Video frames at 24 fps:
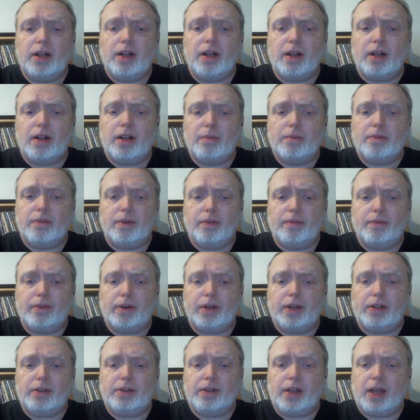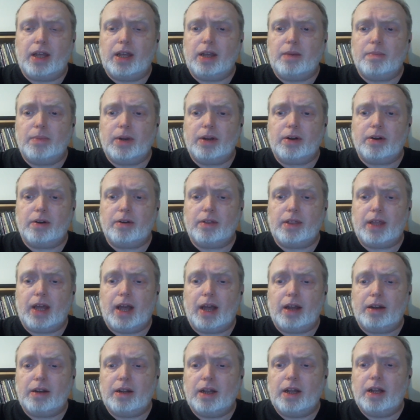Don't forget to haymaker that
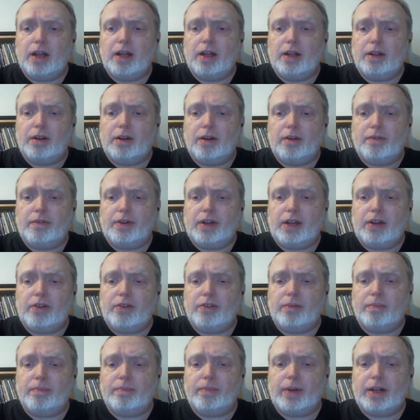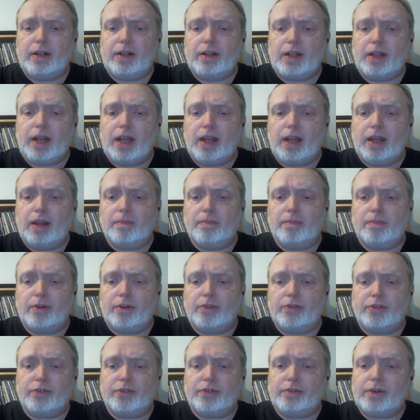notification bell and Marshall
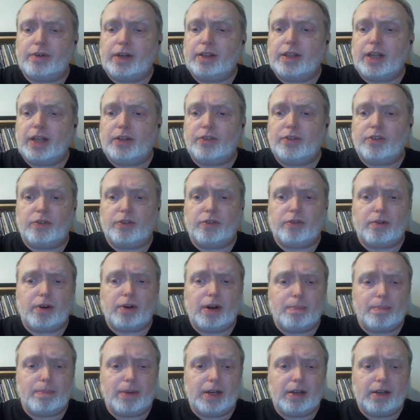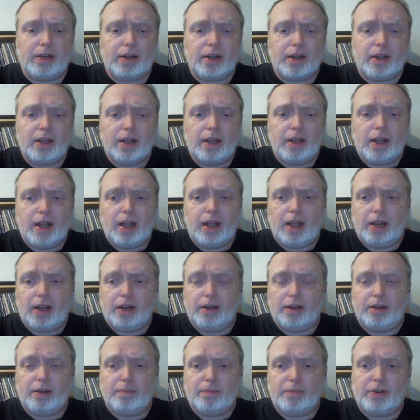strike that subscribe button, and
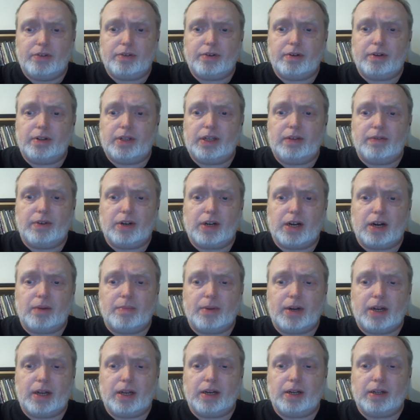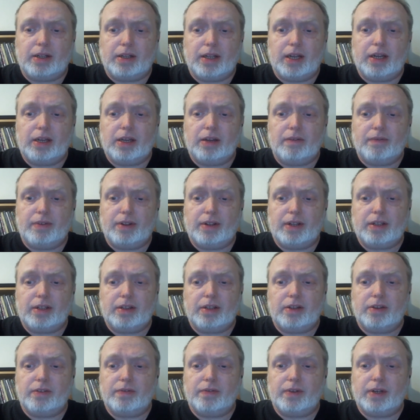be sure to leave a comment and a like if you like
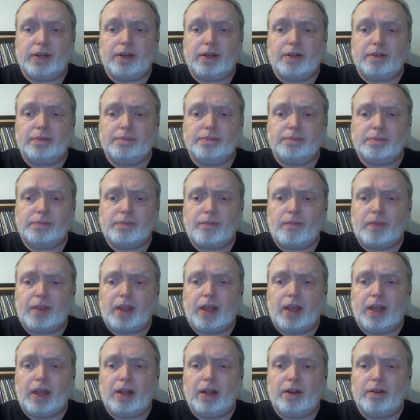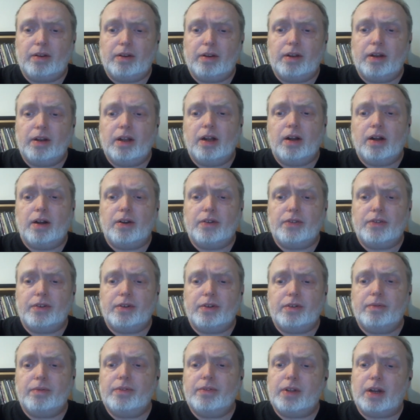this video. And also
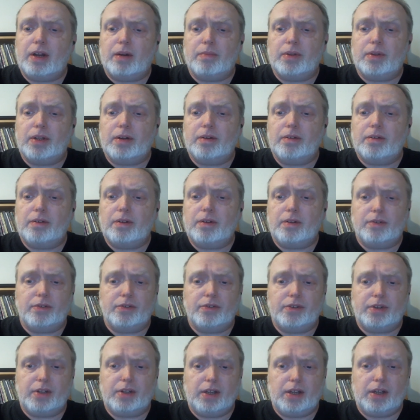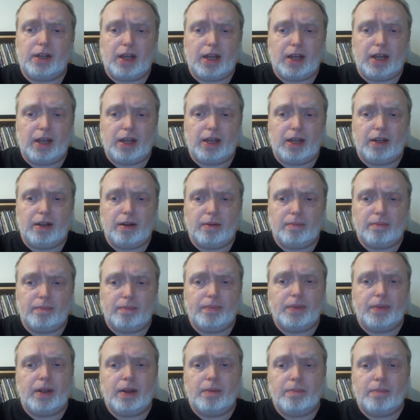down below you'll see a
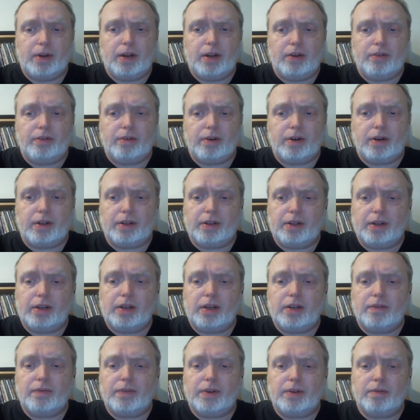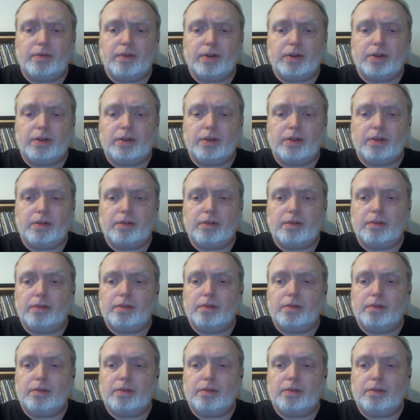Patreon link if you want to